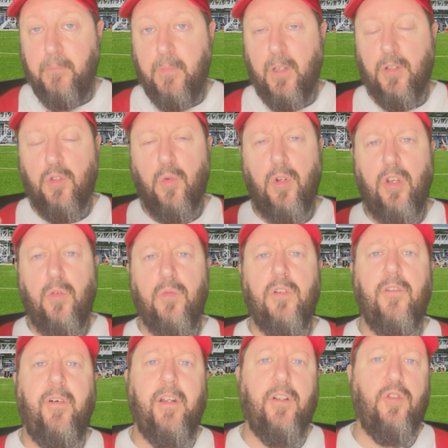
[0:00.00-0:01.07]
So Luton
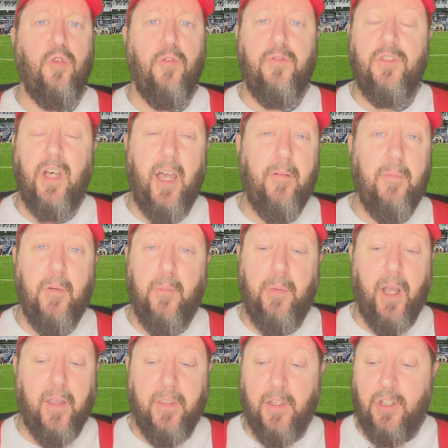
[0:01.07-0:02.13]
have had a tough time
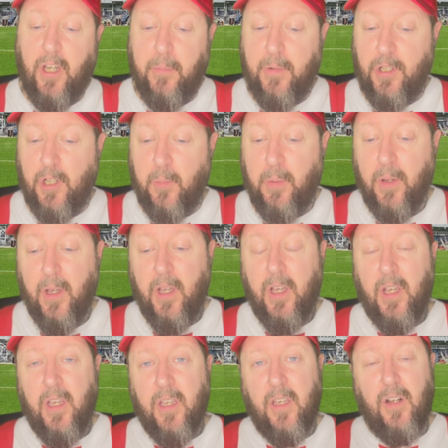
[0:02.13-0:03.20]
back in the Championship,
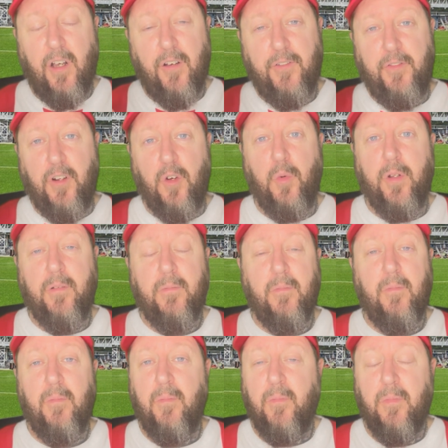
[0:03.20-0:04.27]
you know, following
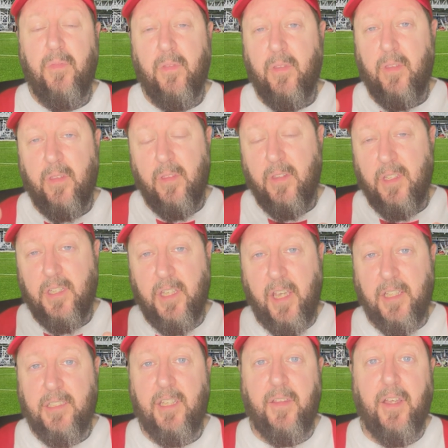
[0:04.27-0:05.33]
the
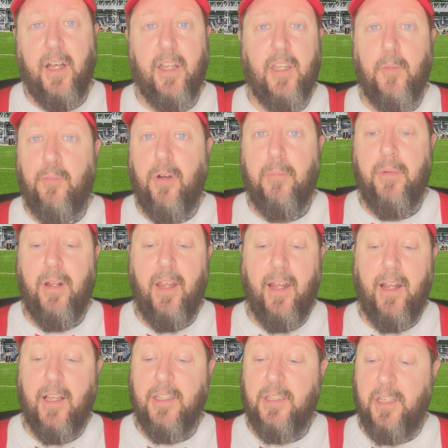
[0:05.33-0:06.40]
season that they had in the Premier League
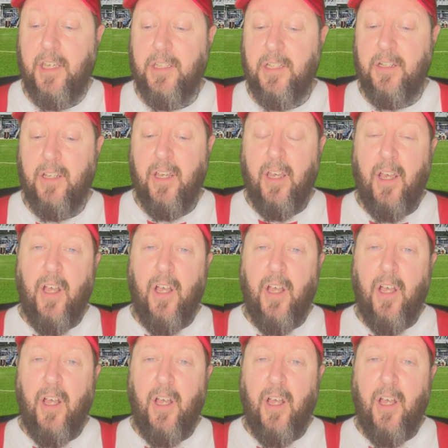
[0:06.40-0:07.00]
last season.